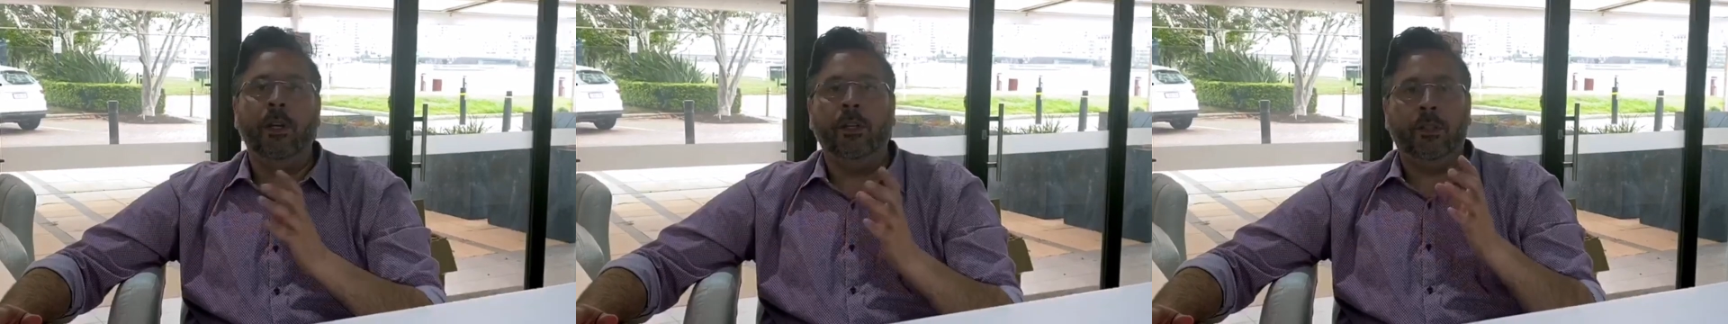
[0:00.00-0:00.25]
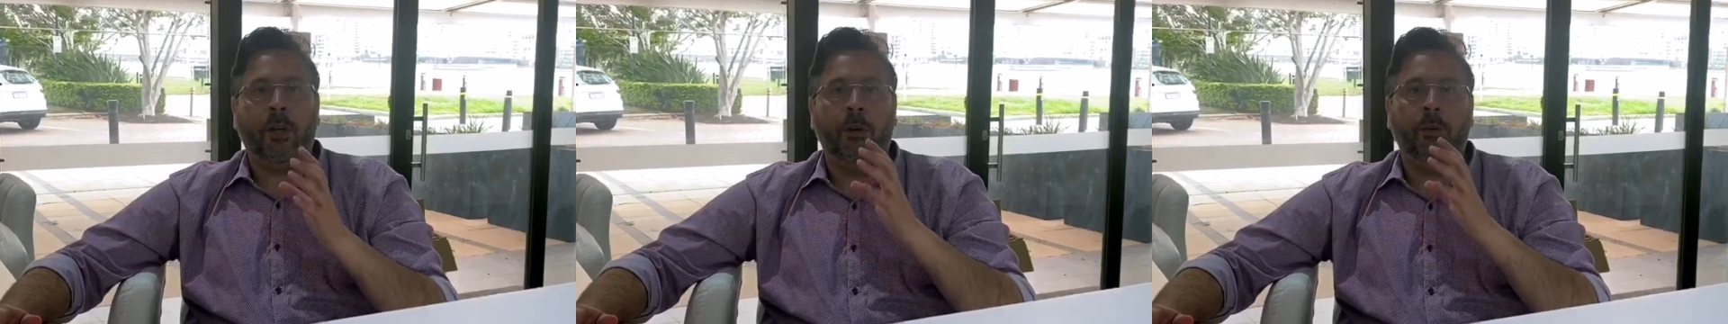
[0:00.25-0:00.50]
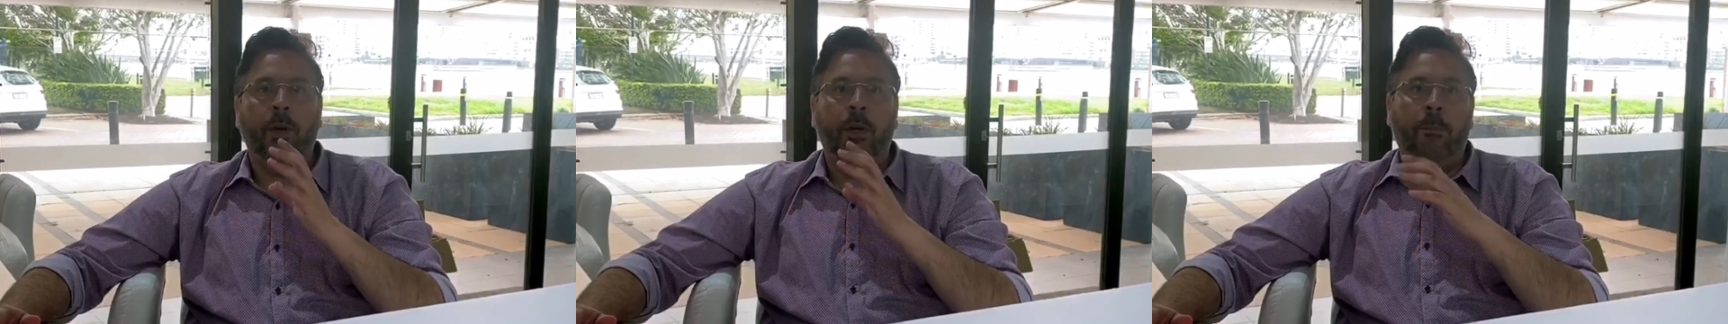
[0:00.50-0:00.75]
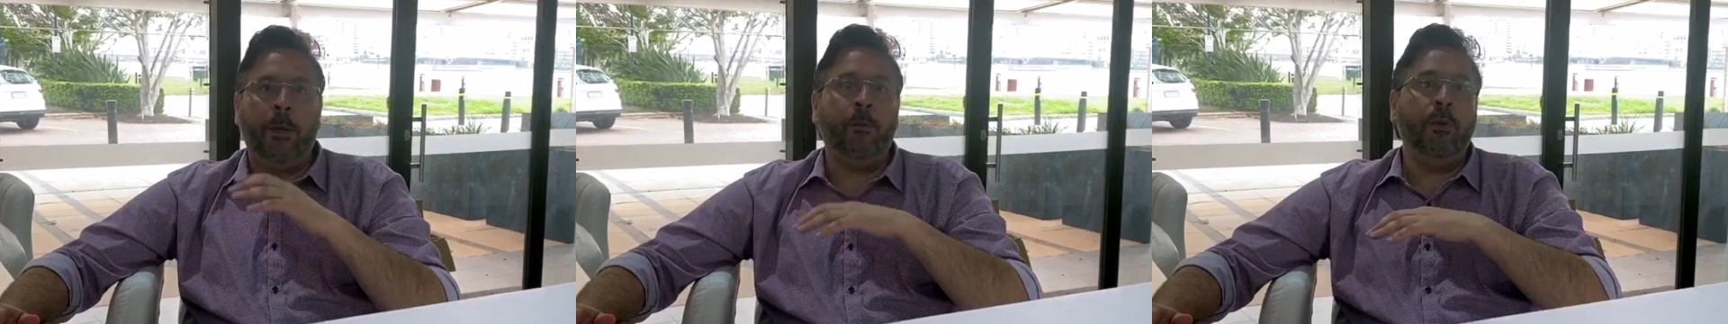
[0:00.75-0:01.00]
So
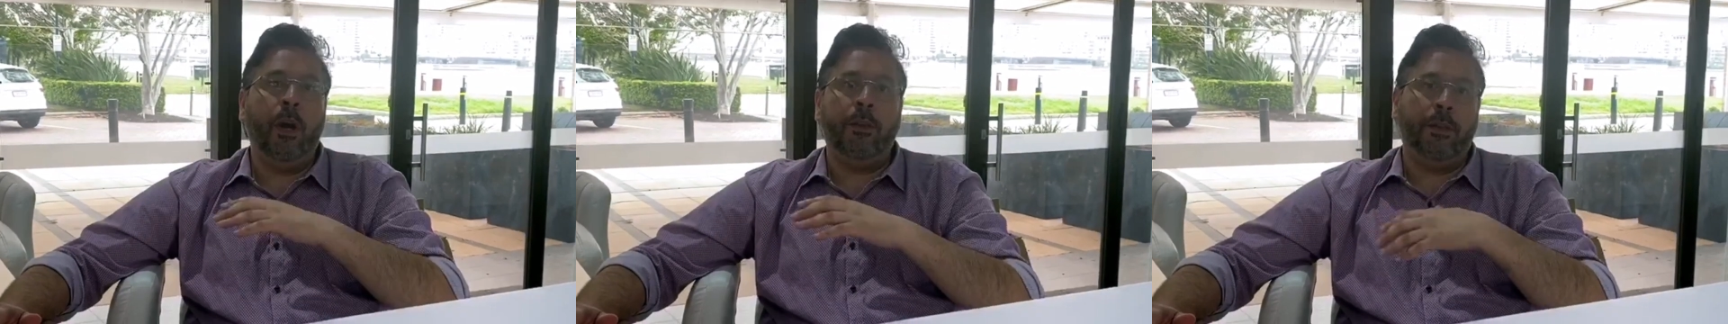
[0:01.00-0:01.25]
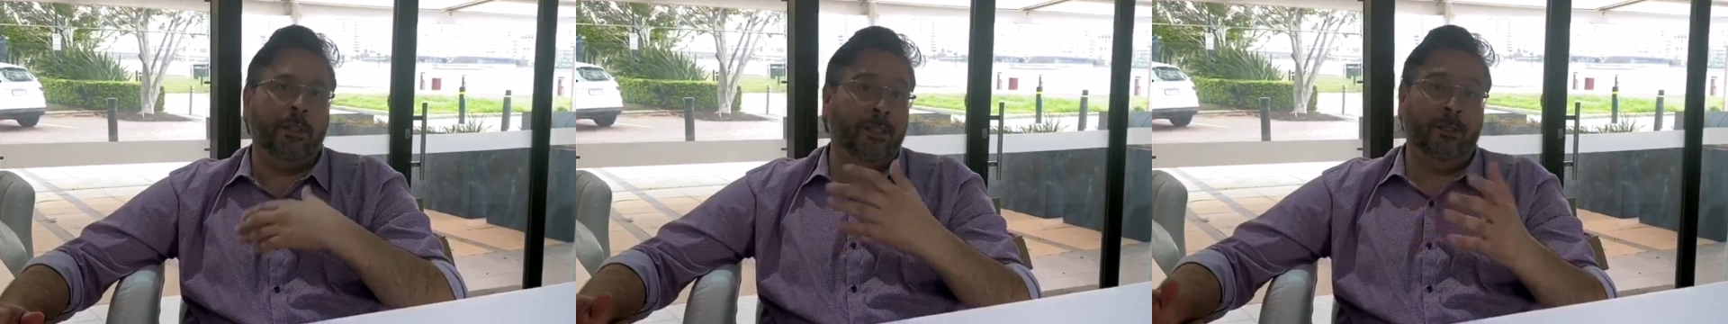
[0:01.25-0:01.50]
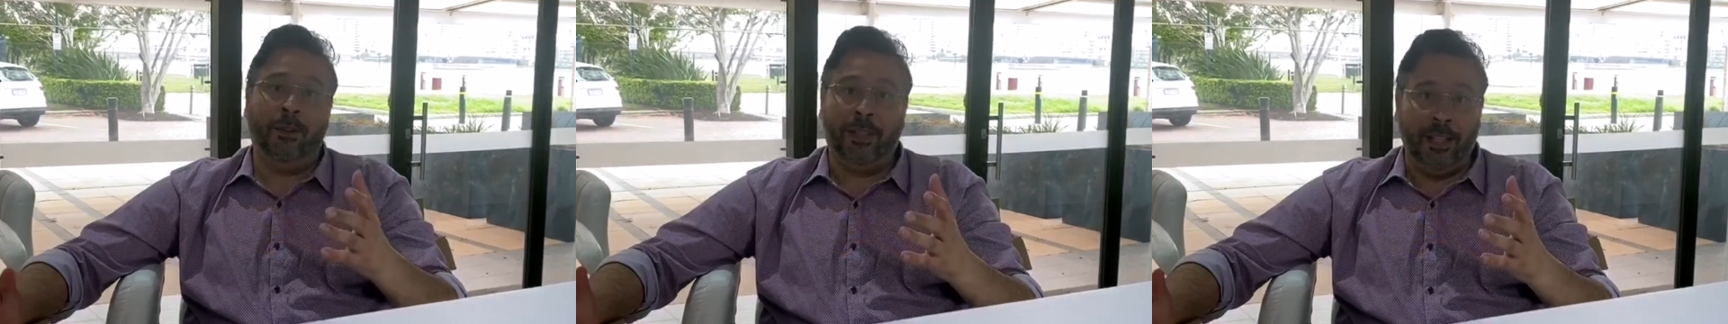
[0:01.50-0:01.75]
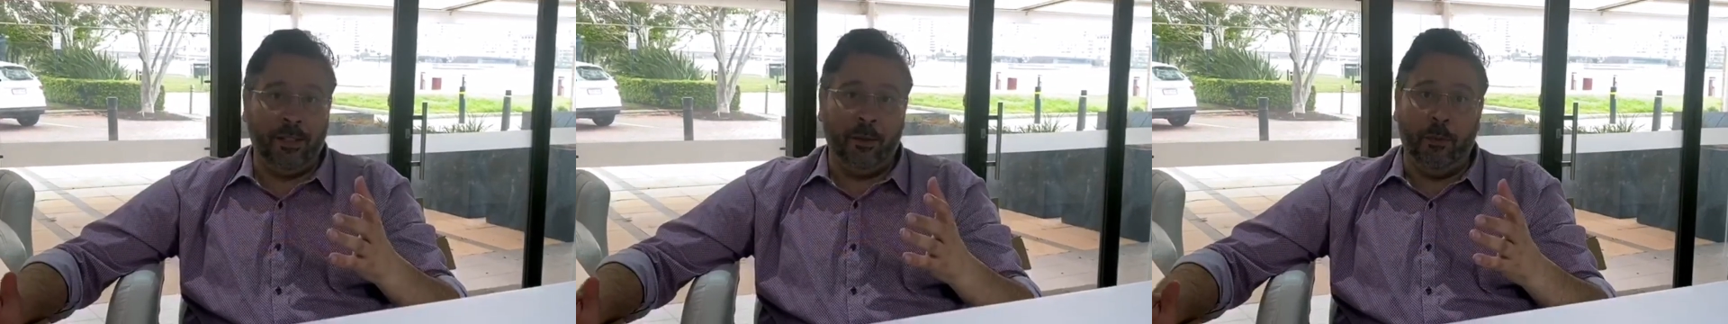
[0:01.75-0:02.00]
people know that this is not the
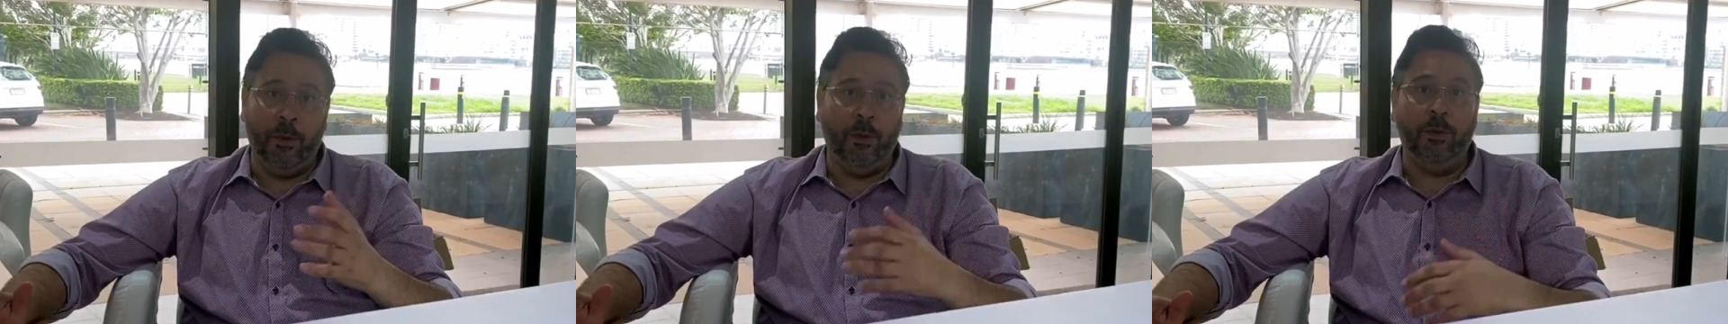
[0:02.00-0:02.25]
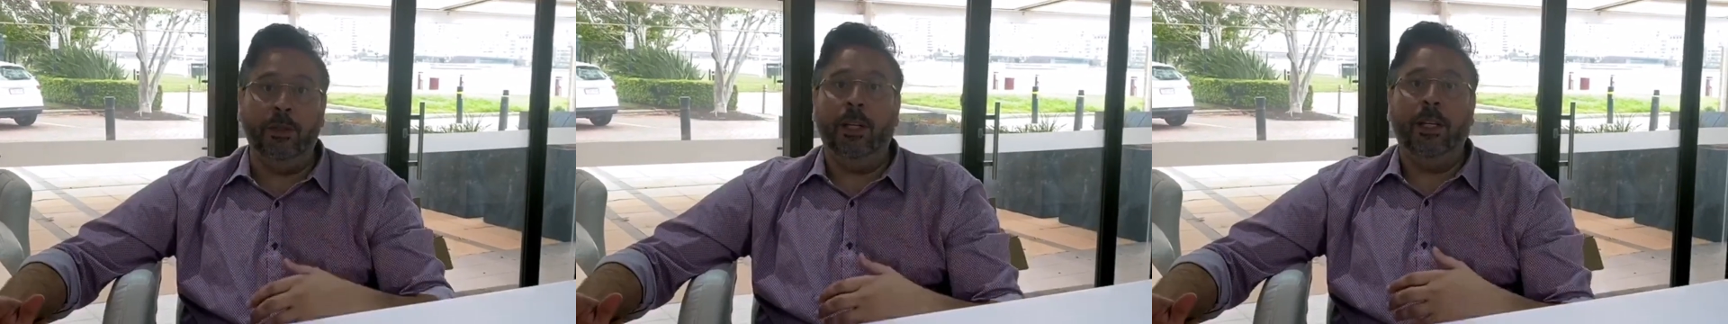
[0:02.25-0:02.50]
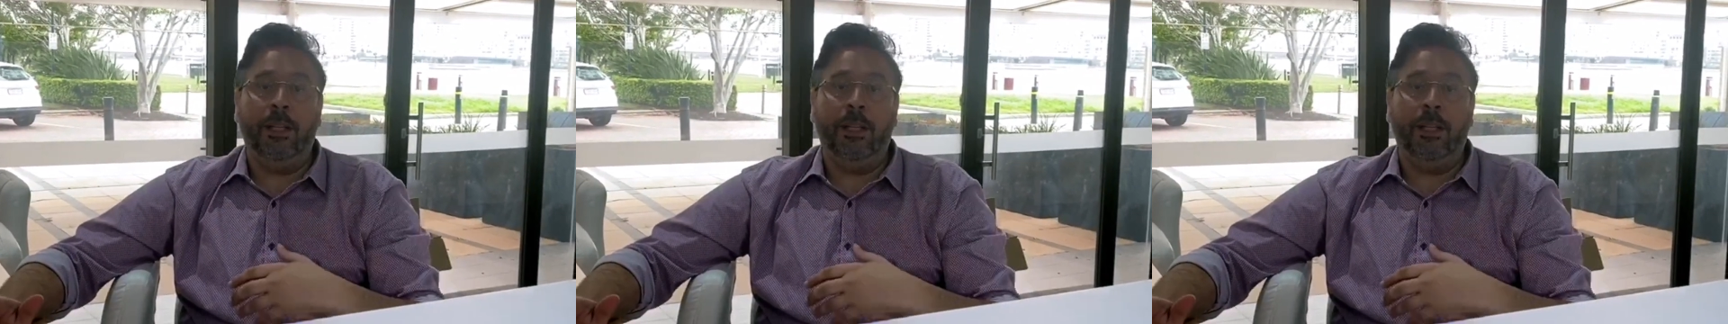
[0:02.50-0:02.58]
end of the world.